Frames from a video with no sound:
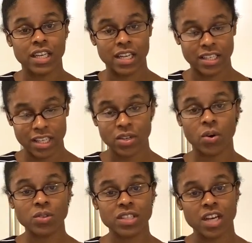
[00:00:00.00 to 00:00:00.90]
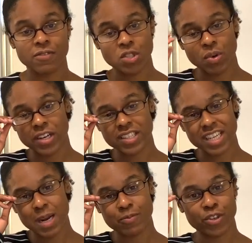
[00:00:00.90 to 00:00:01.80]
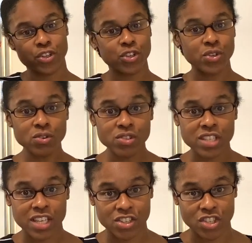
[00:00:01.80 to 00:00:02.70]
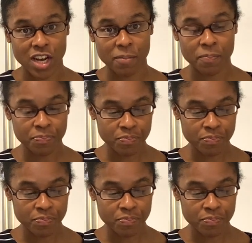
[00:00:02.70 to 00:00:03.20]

and get old enough to where it's time for you to get a job.